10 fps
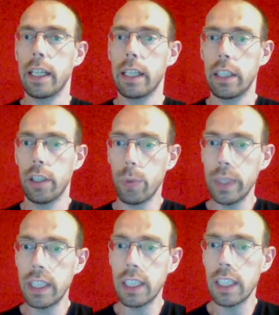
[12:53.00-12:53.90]
The
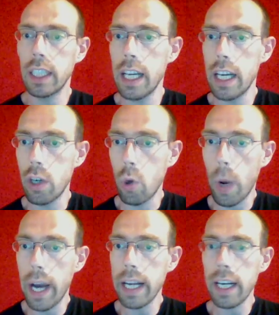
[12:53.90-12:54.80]
rich
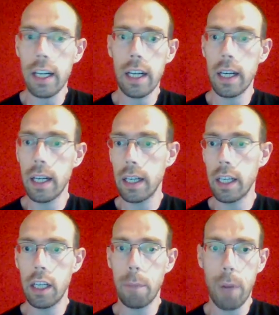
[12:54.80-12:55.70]
acquire
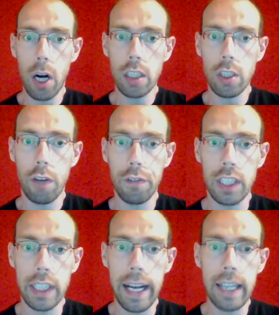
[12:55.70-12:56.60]
a part of the
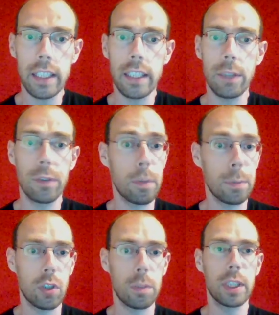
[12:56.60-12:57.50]
scarce CO2
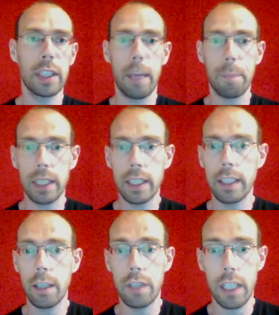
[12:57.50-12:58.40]
absorption capacity
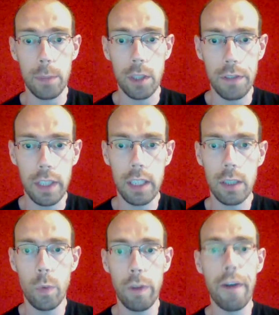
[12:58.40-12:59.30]
of the atmosphere
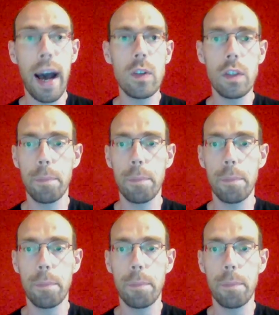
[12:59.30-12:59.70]
without